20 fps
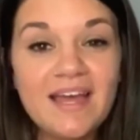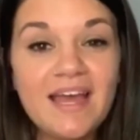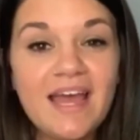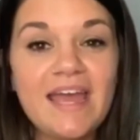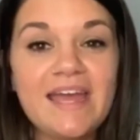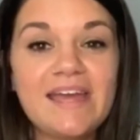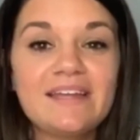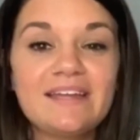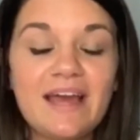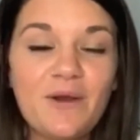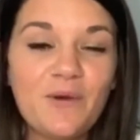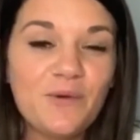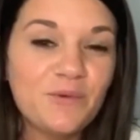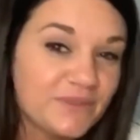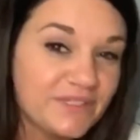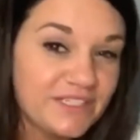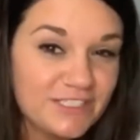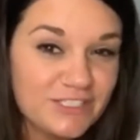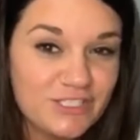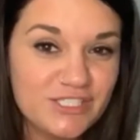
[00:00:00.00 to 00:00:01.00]
And not
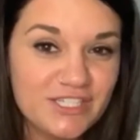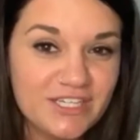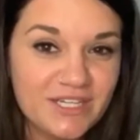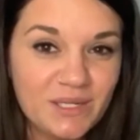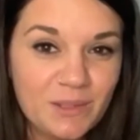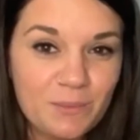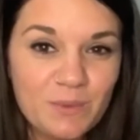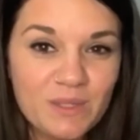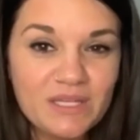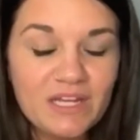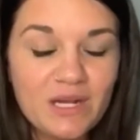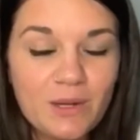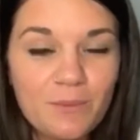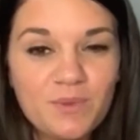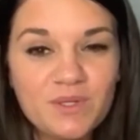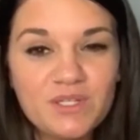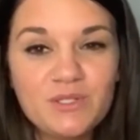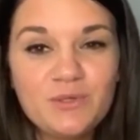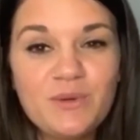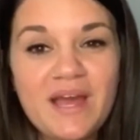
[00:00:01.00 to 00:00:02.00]
only is she going to be there,
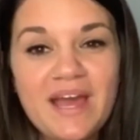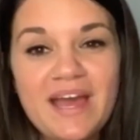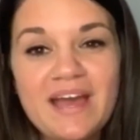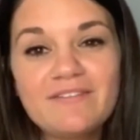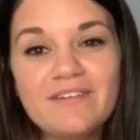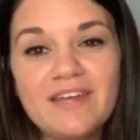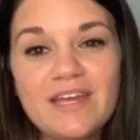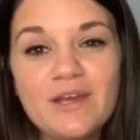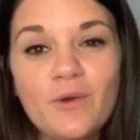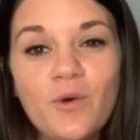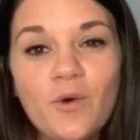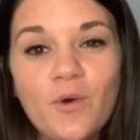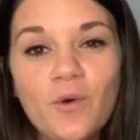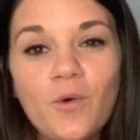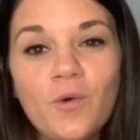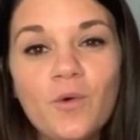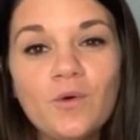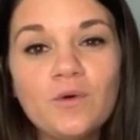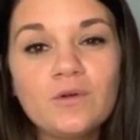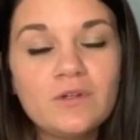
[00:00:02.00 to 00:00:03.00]
but you have a
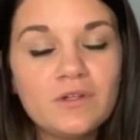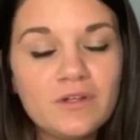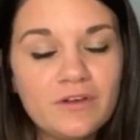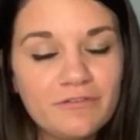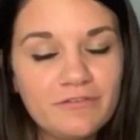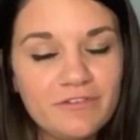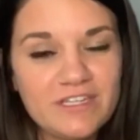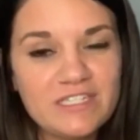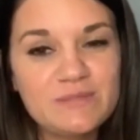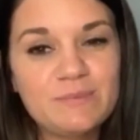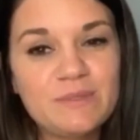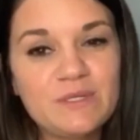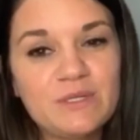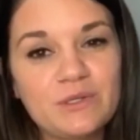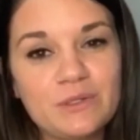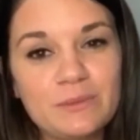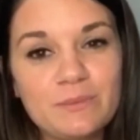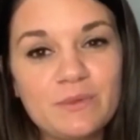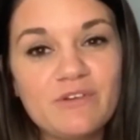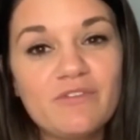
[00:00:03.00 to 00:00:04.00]
whole Facebook
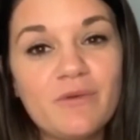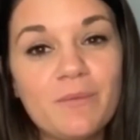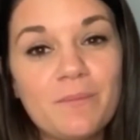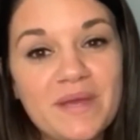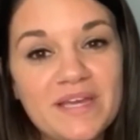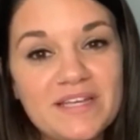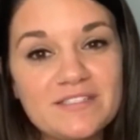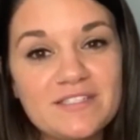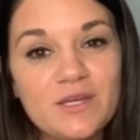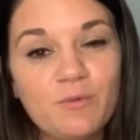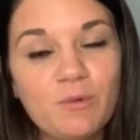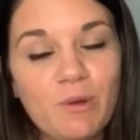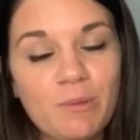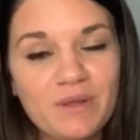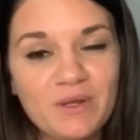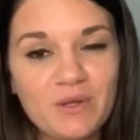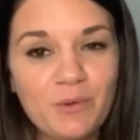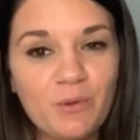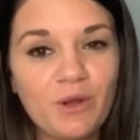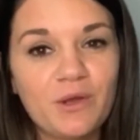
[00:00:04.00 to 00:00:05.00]
group of amazing
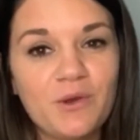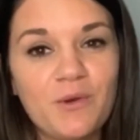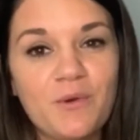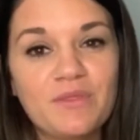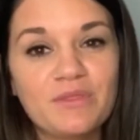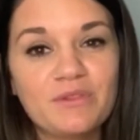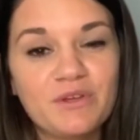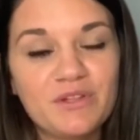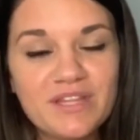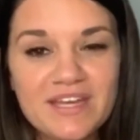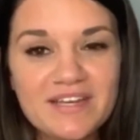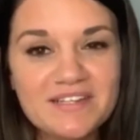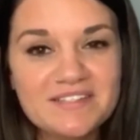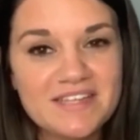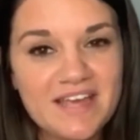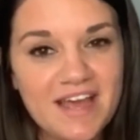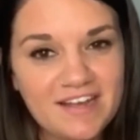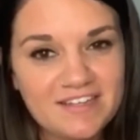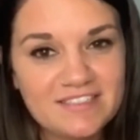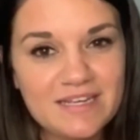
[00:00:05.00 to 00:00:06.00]
women who are going through the
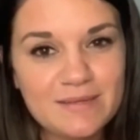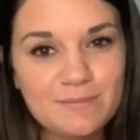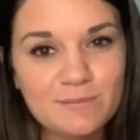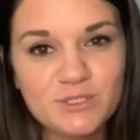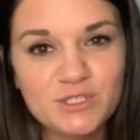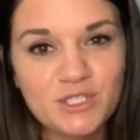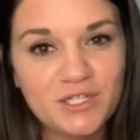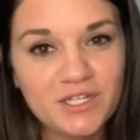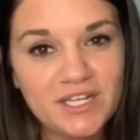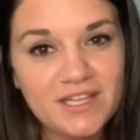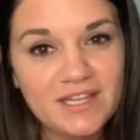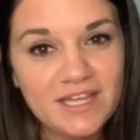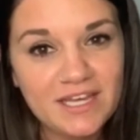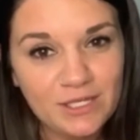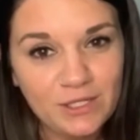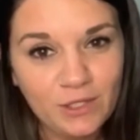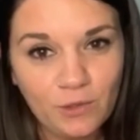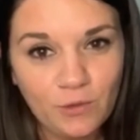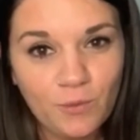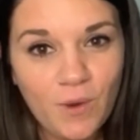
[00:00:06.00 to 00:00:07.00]
exact same journey that
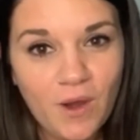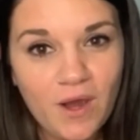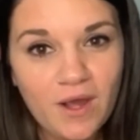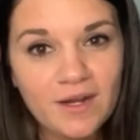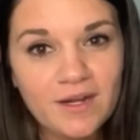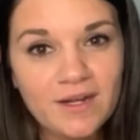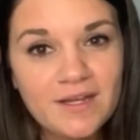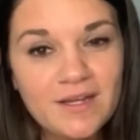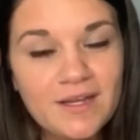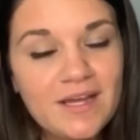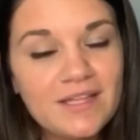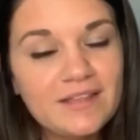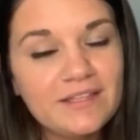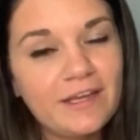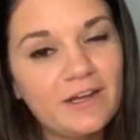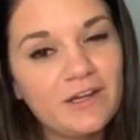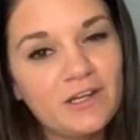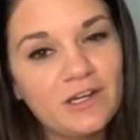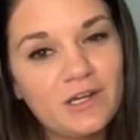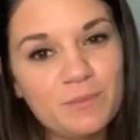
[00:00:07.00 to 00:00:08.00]
you are, that
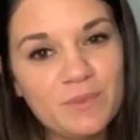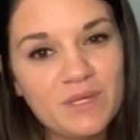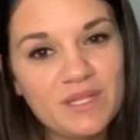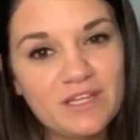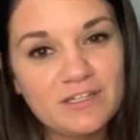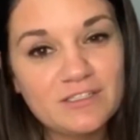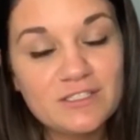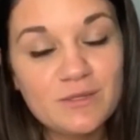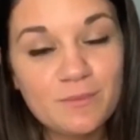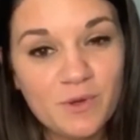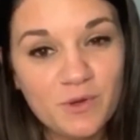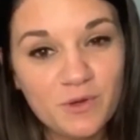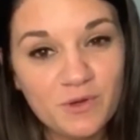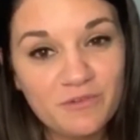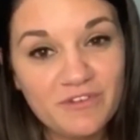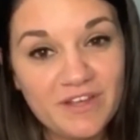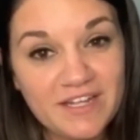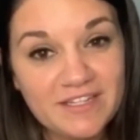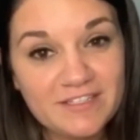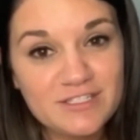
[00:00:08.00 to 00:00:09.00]
are going to be there to
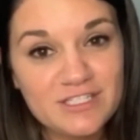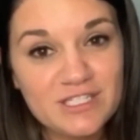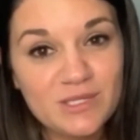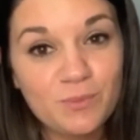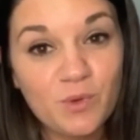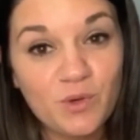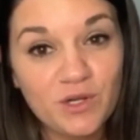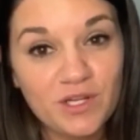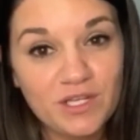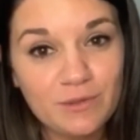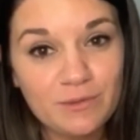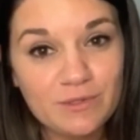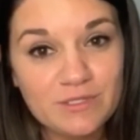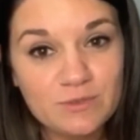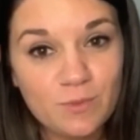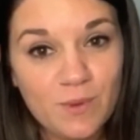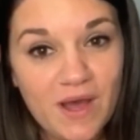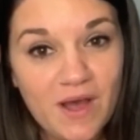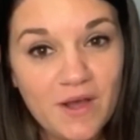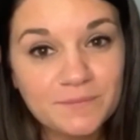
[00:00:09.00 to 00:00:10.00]
motivate and support you as
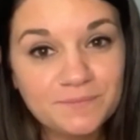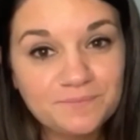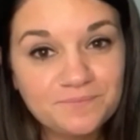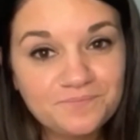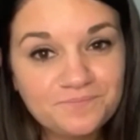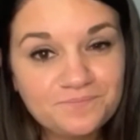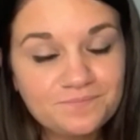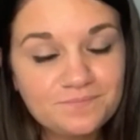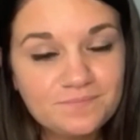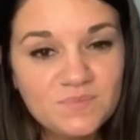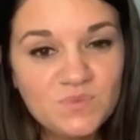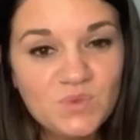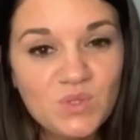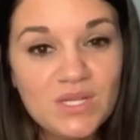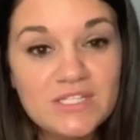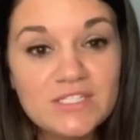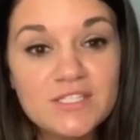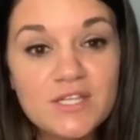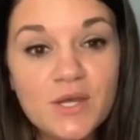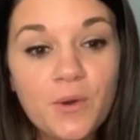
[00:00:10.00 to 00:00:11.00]
well.
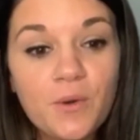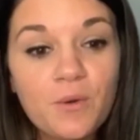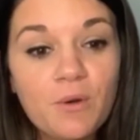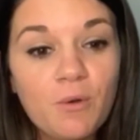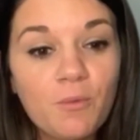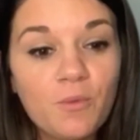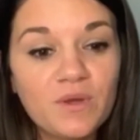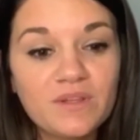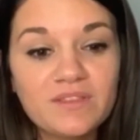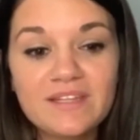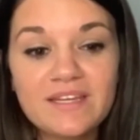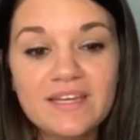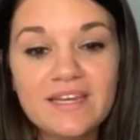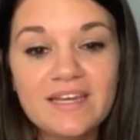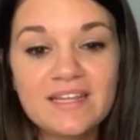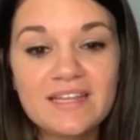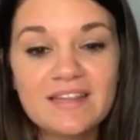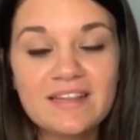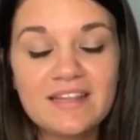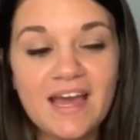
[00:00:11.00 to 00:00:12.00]
So one
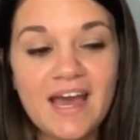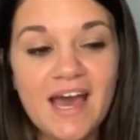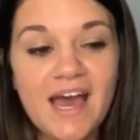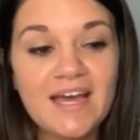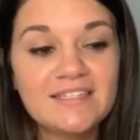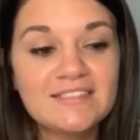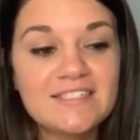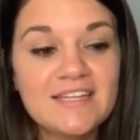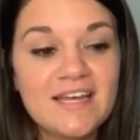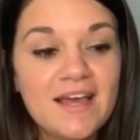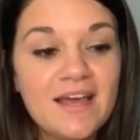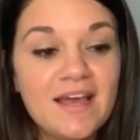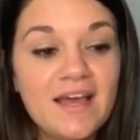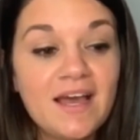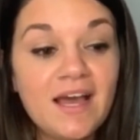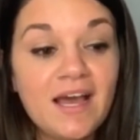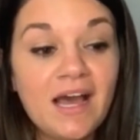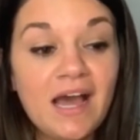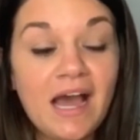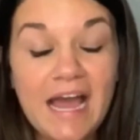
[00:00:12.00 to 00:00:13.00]
thing that
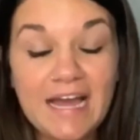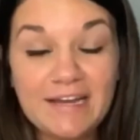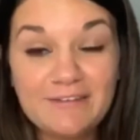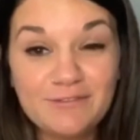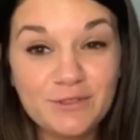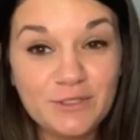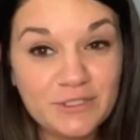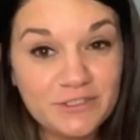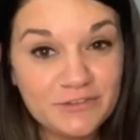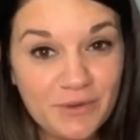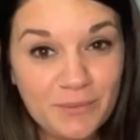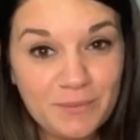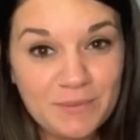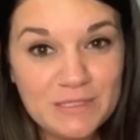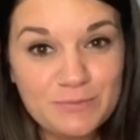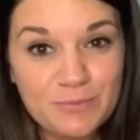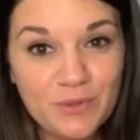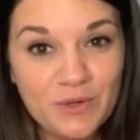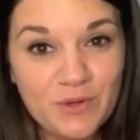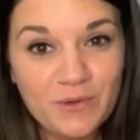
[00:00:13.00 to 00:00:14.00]
I've learned from
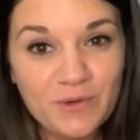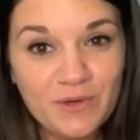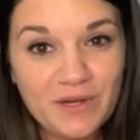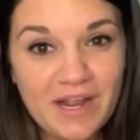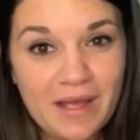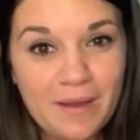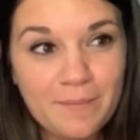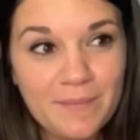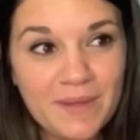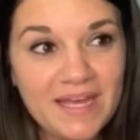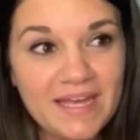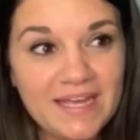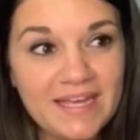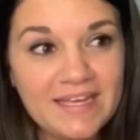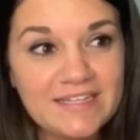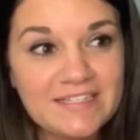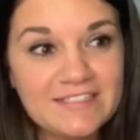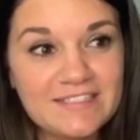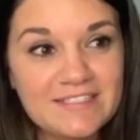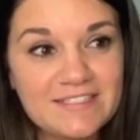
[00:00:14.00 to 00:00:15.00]
this program is